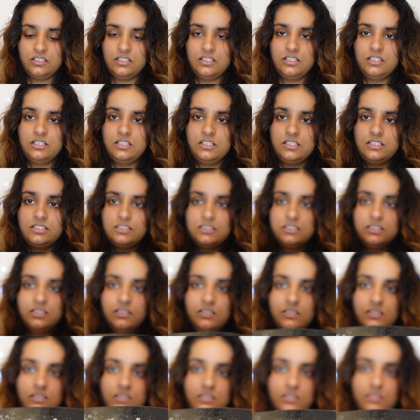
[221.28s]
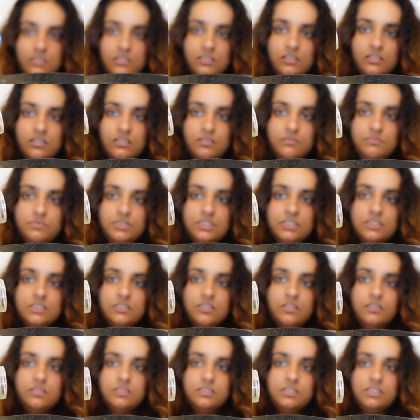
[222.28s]
and just
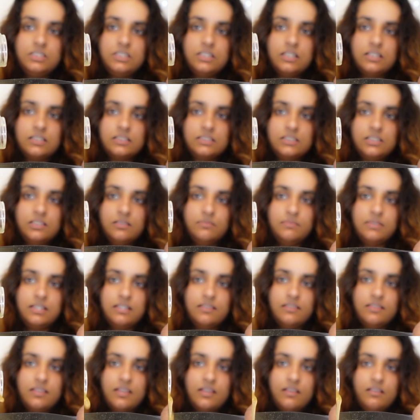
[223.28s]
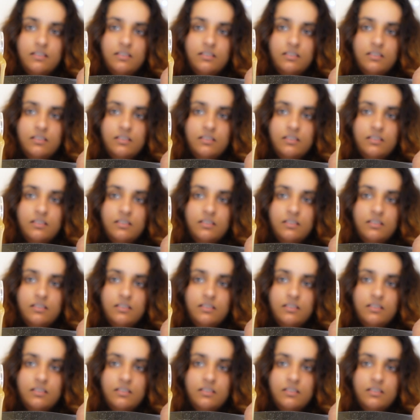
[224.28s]
going to chuck some in there.